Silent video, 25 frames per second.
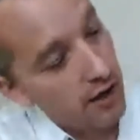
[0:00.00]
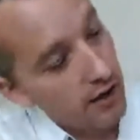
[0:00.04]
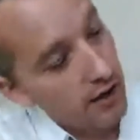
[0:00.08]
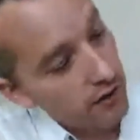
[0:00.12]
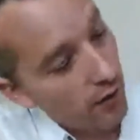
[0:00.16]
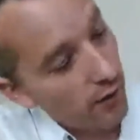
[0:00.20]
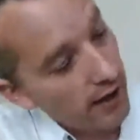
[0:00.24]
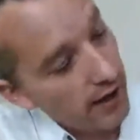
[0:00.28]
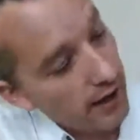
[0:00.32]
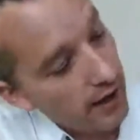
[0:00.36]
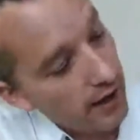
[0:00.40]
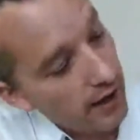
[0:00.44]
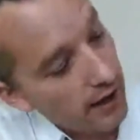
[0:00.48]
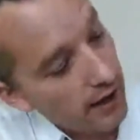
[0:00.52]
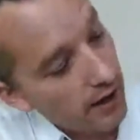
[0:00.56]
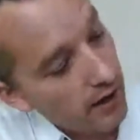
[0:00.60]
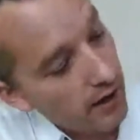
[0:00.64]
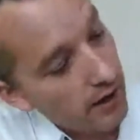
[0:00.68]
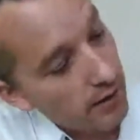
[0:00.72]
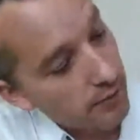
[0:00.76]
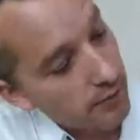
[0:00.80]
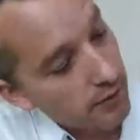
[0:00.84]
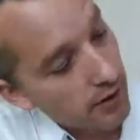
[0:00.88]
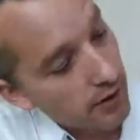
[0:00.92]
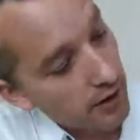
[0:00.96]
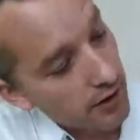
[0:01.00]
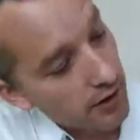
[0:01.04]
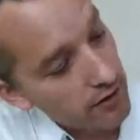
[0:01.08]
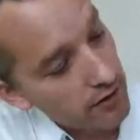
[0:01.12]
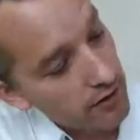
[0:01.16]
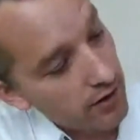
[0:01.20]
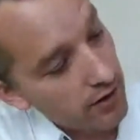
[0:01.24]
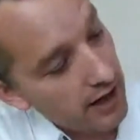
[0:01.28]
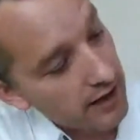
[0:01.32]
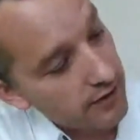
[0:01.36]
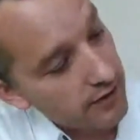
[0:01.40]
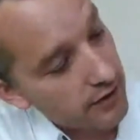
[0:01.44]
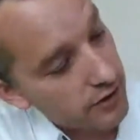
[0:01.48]
So here I'm going to
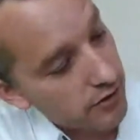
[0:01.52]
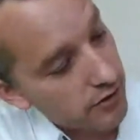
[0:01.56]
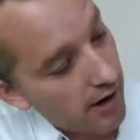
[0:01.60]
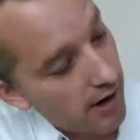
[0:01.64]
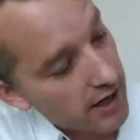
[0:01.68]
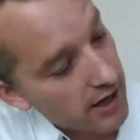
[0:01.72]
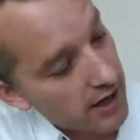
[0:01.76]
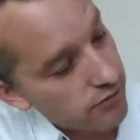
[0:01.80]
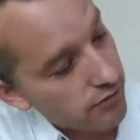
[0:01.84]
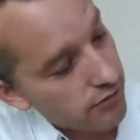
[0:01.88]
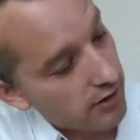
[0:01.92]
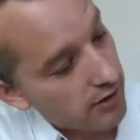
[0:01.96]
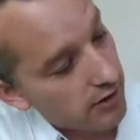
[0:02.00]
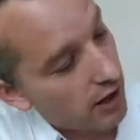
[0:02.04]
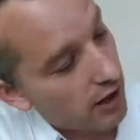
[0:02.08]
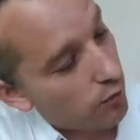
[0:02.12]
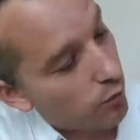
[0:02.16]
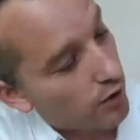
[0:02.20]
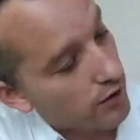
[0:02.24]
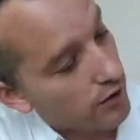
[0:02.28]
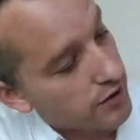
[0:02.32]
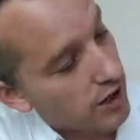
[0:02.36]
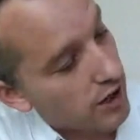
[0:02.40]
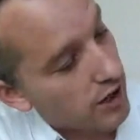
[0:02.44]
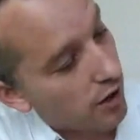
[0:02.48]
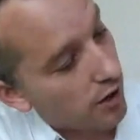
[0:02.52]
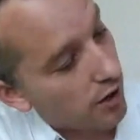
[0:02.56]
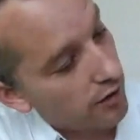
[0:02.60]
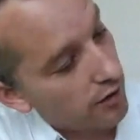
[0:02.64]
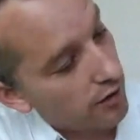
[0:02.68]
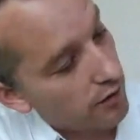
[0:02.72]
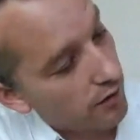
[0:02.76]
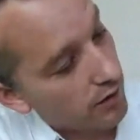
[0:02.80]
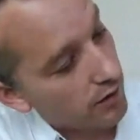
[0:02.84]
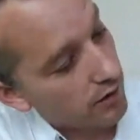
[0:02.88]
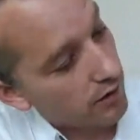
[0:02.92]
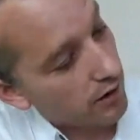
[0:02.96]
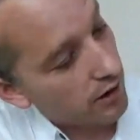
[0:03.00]
select the directory I want it
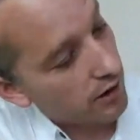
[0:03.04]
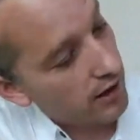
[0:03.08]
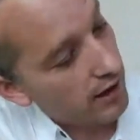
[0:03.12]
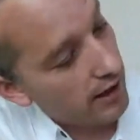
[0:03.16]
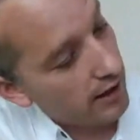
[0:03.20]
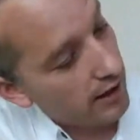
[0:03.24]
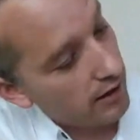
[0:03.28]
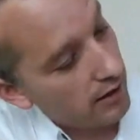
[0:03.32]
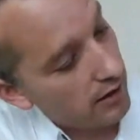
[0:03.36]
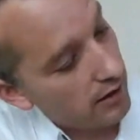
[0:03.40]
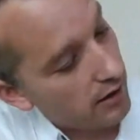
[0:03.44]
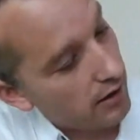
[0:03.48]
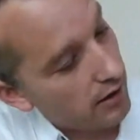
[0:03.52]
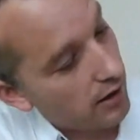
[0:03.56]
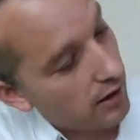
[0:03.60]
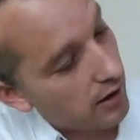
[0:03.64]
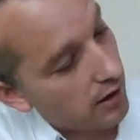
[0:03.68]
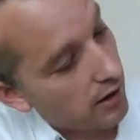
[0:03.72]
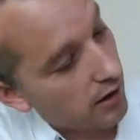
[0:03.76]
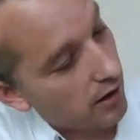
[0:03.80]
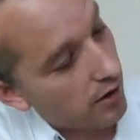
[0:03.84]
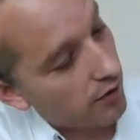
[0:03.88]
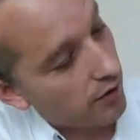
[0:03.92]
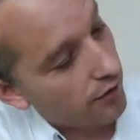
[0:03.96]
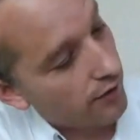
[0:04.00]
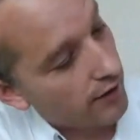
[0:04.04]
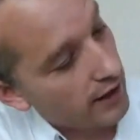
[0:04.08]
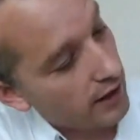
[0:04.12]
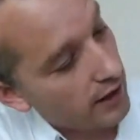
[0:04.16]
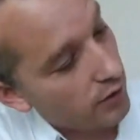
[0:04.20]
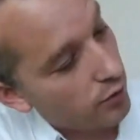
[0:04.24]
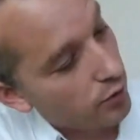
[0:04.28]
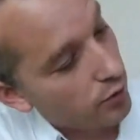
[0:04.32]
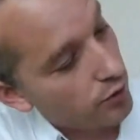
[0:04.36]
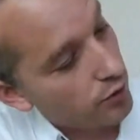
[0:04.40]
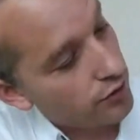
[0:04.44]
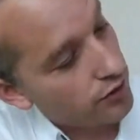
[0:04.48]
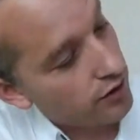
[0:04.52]
on. So I'm going to click on
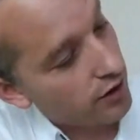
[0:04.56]
the